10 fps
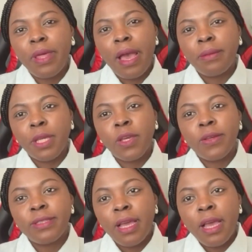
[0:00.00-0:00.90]
that,
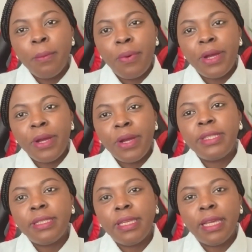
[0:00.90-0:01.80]
because
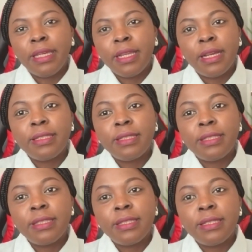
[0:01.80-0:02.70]
presently there are
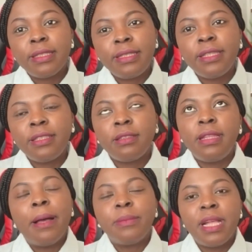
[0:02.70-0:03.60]
ATAMs,
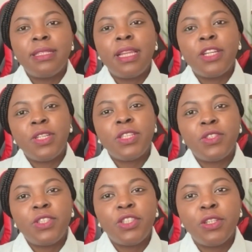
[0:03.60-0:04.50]
that's the National
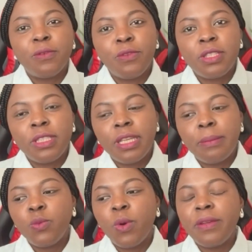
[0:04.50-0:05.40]
Association of Nurses and
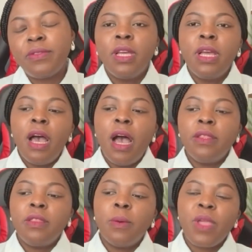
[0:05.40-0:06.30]
Midwives,
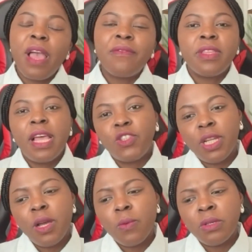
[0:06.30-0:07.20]
and we have the
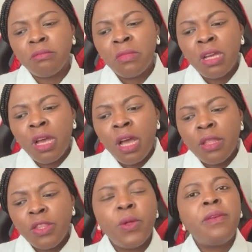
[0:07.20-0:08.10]
national one.
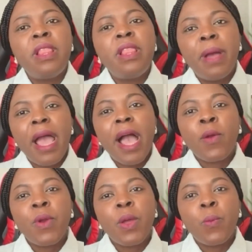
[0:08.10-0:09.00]
The only thing I might
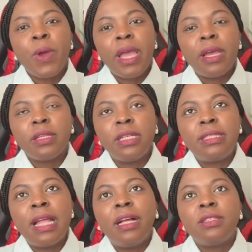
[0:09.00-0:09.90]
agree with is
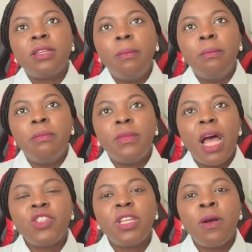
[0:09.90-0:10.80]
that
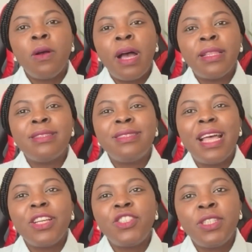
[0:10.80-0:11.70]
at the
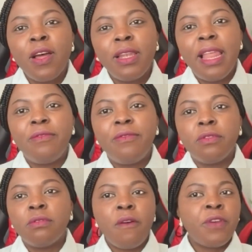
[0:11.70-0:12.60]
national
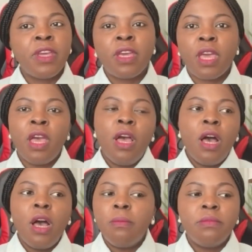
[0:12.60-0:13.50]
level, I think
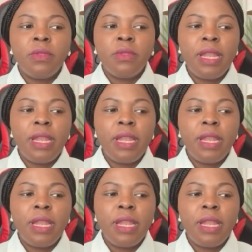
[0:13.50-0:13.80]
the